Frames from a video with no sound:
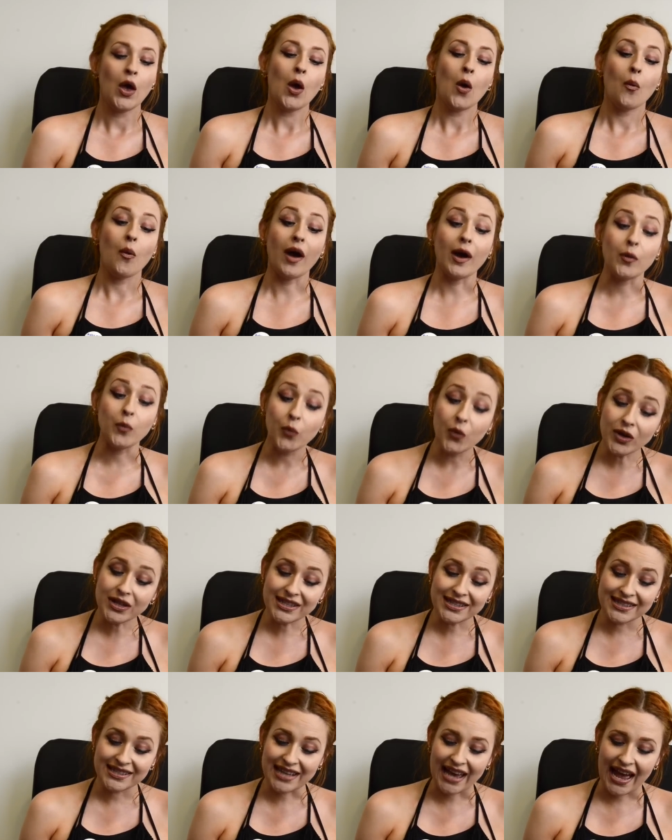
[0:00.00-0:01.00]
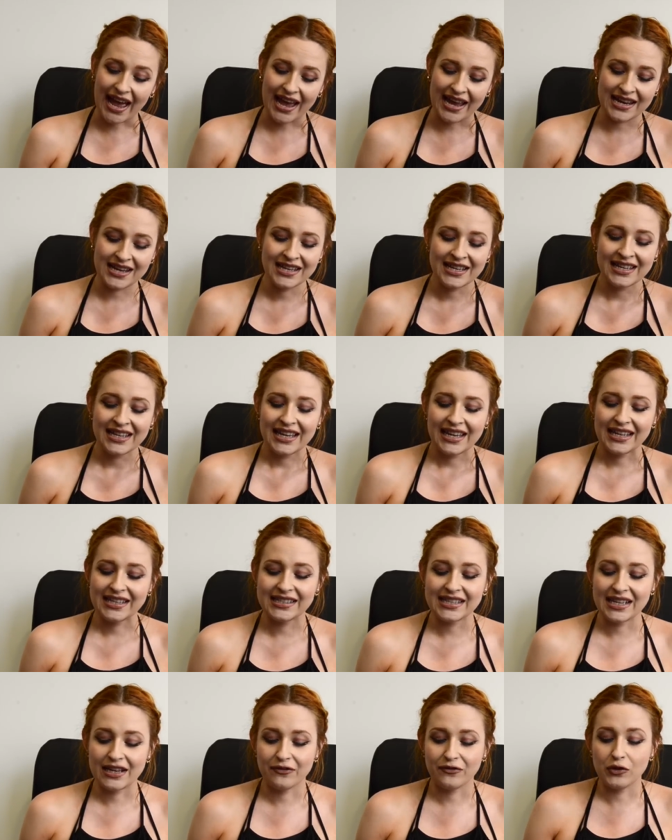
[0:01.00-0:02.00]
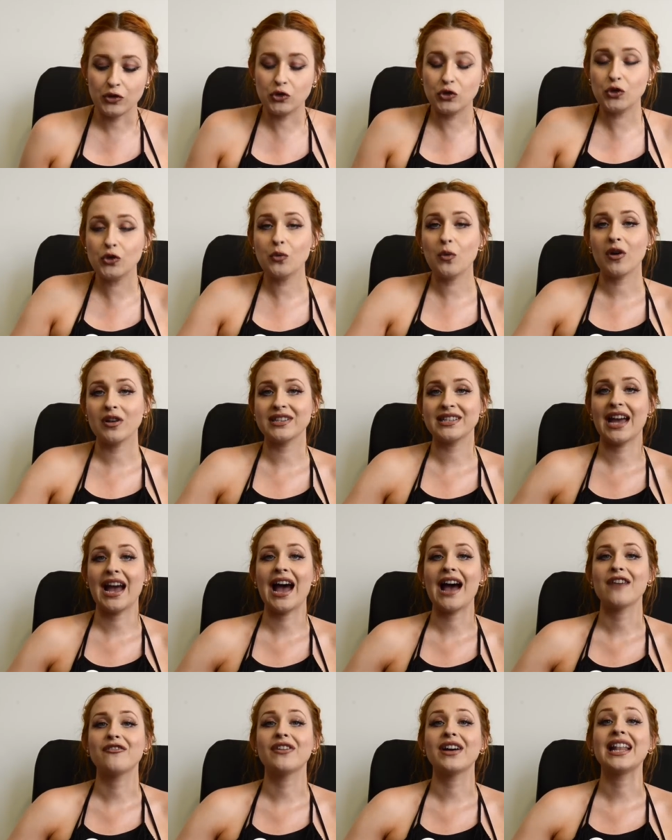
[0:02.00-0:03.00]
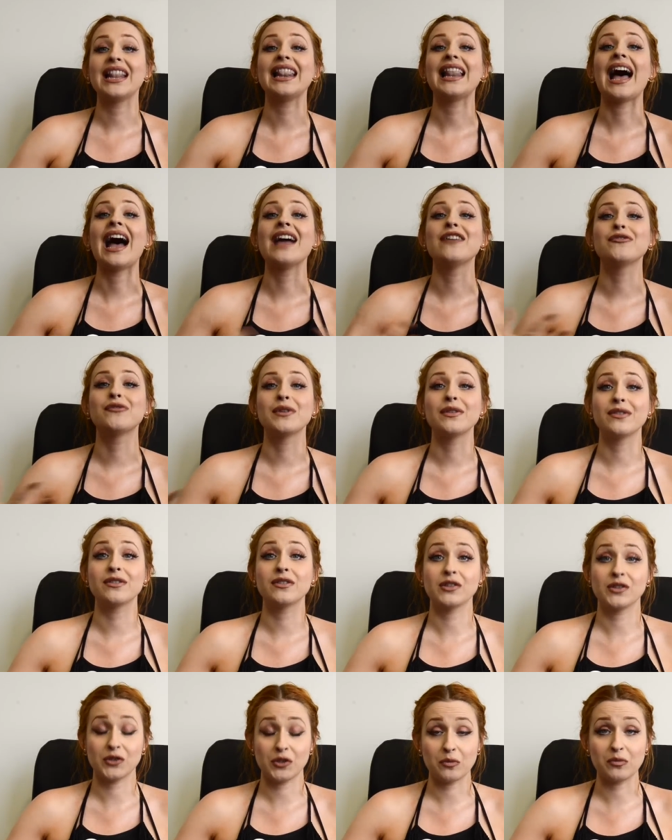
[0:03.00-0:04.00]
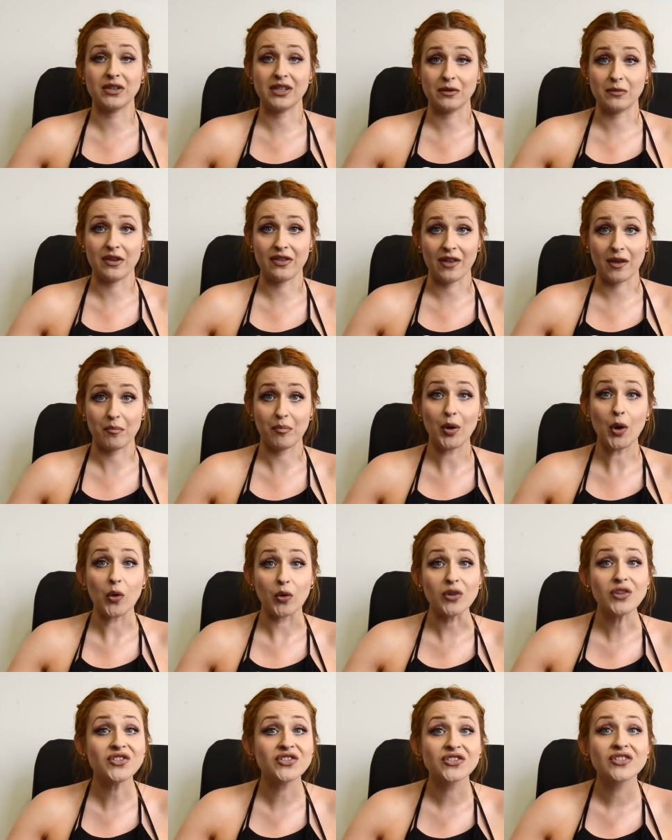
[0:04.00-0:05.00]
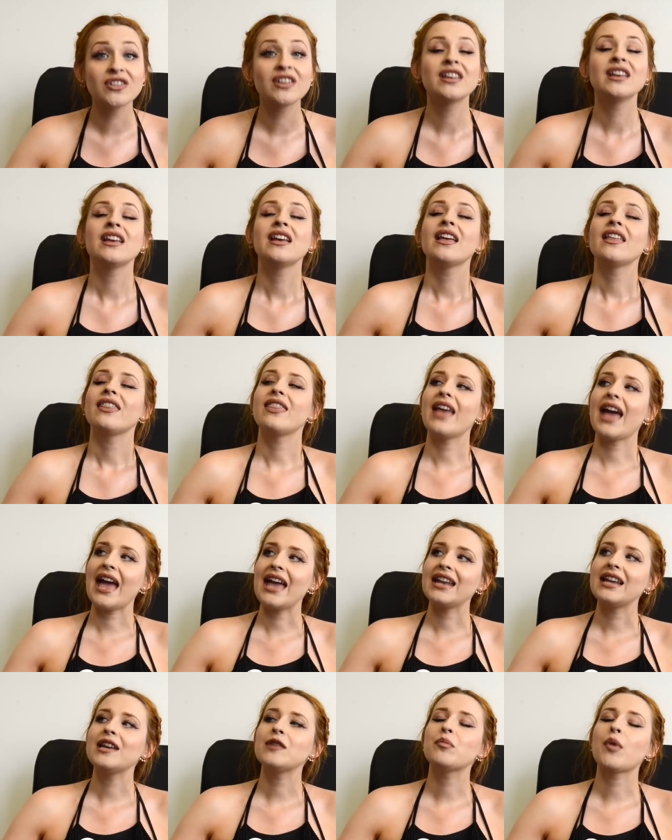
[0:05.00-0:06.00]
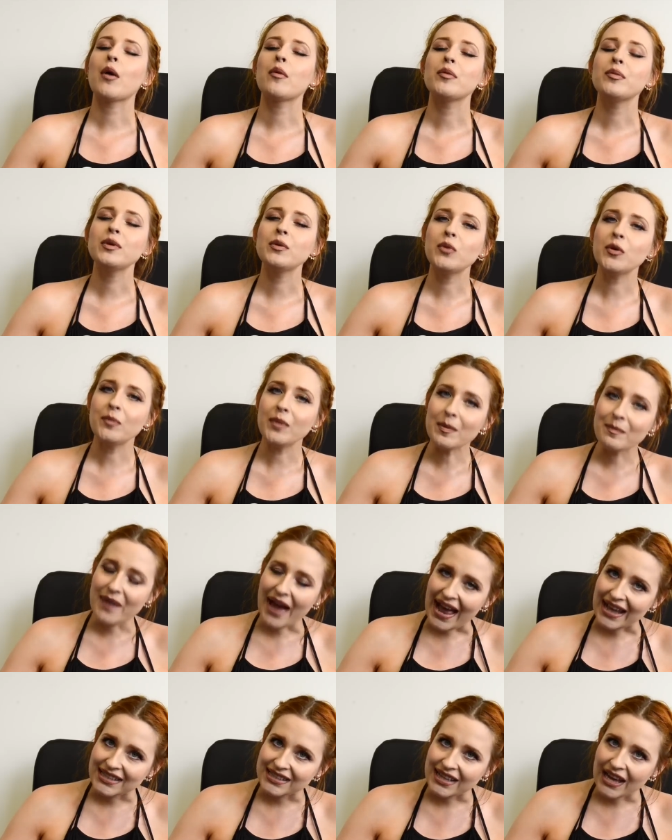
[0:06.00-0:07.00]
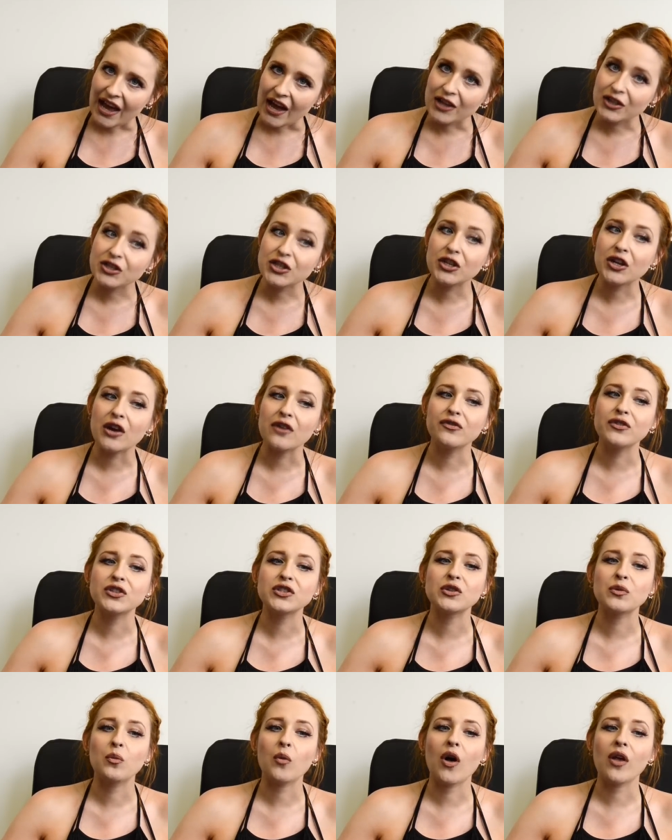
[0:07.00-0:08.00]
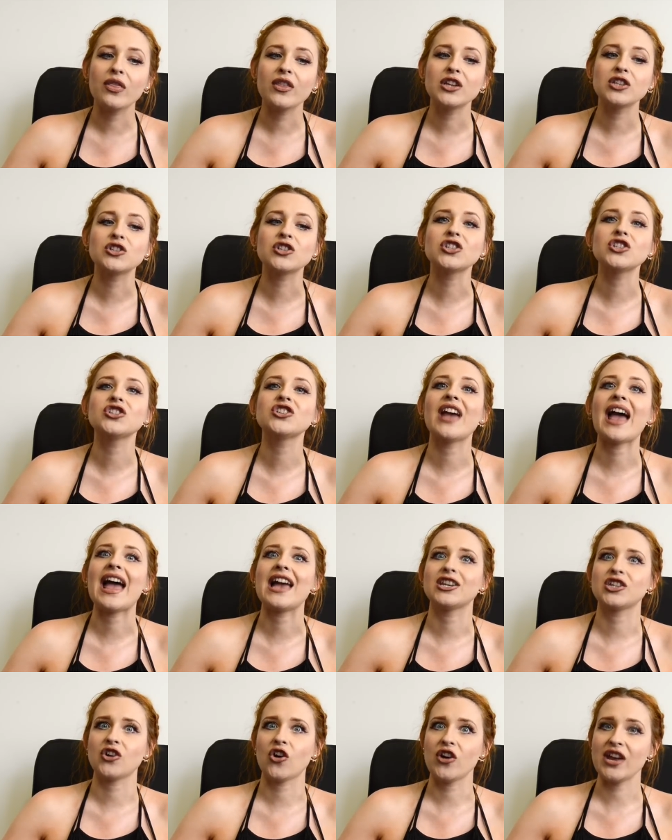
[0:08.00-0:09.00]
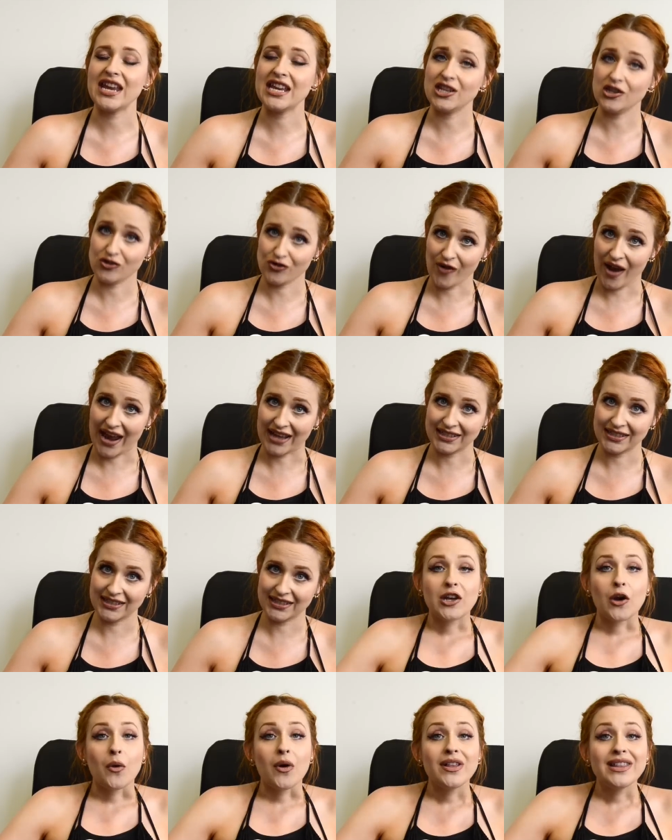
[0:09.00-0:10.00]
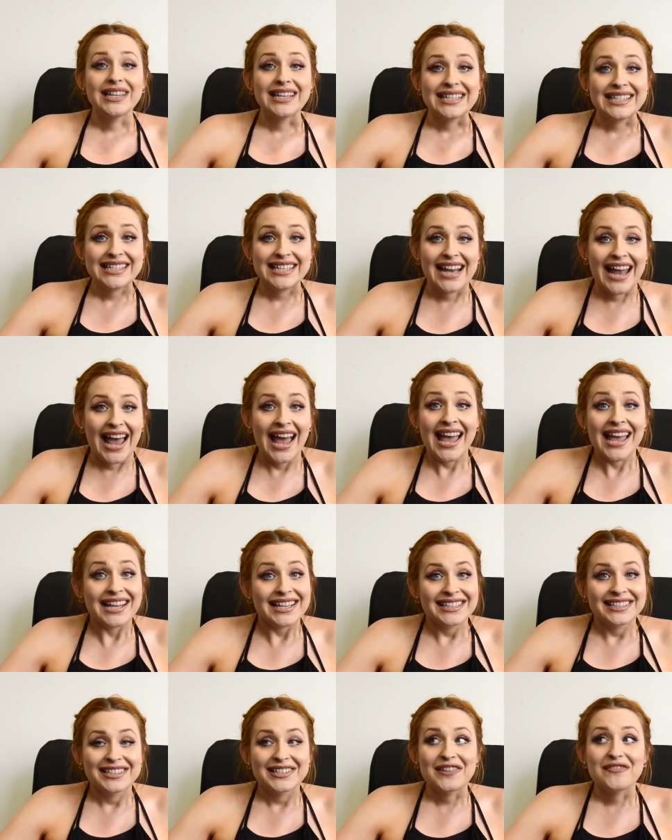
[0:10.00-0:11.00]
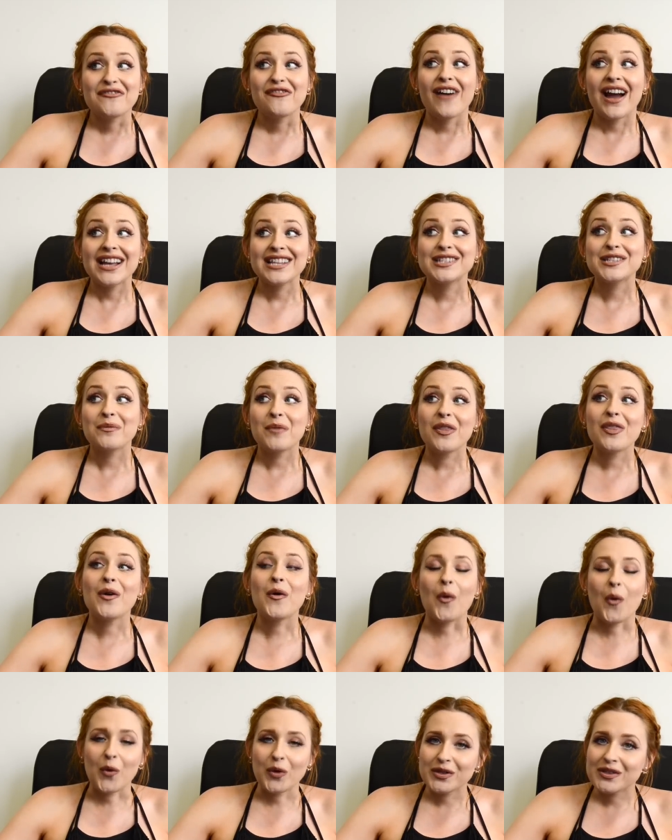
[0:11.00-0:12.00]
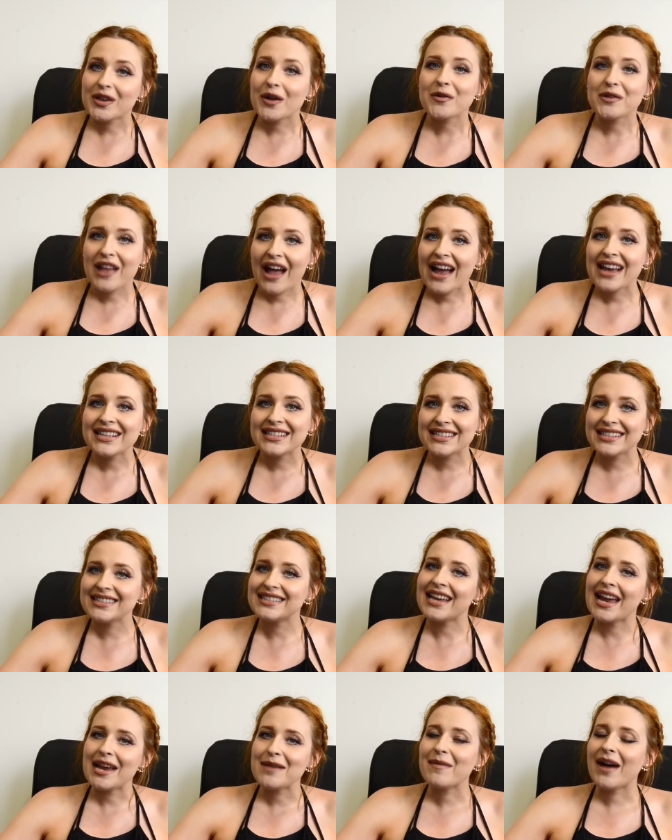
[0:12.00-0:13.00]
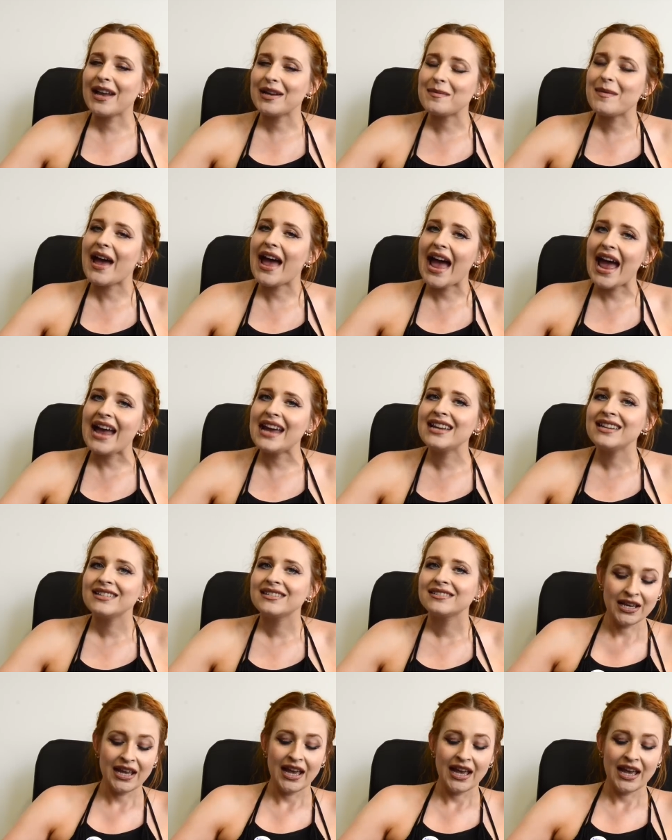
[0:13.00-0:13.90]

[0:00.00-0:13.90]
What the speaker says: what I would say is that if you do want to have a life with somebody with a pulse, then it probably would be better to go for someone that just shares your interests. Go on the internet and find someone that also likes the same anime